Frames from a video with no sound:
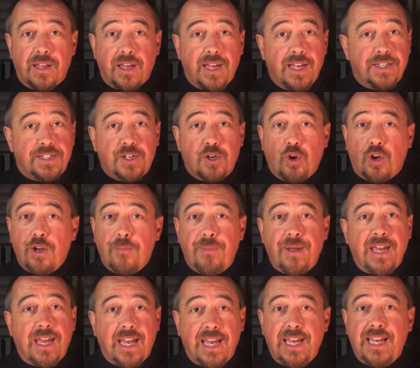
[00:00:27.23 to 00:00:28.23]
It's got to
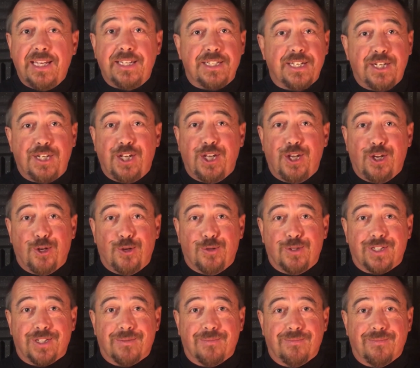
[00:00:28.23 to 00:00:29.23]
be easy to
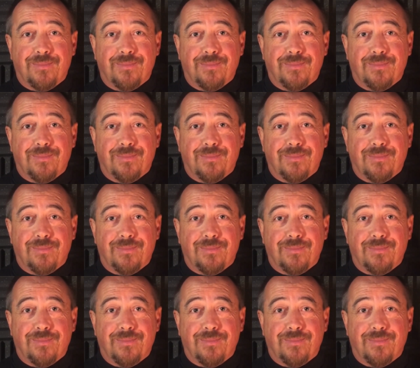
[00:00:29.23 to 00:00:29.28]
use.